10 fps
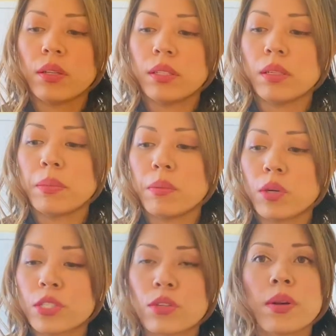a little bit
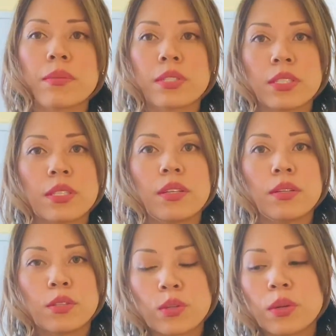more scrumptious than
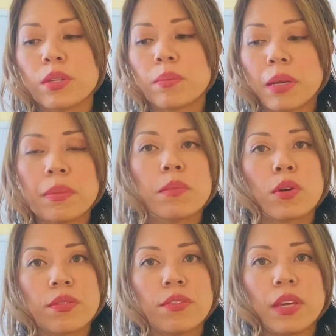usual. You might be
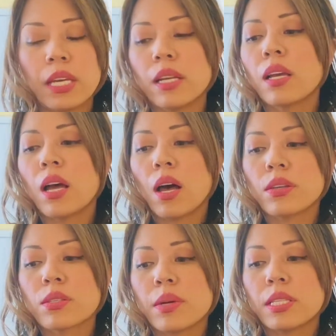more fit.
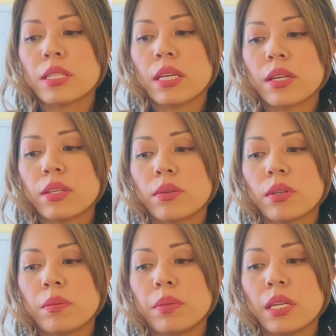Also, I see here you
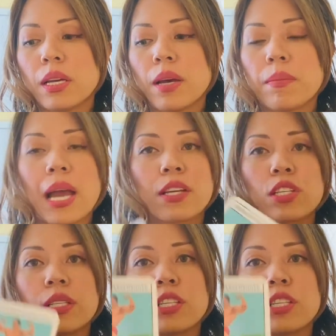could be um, actually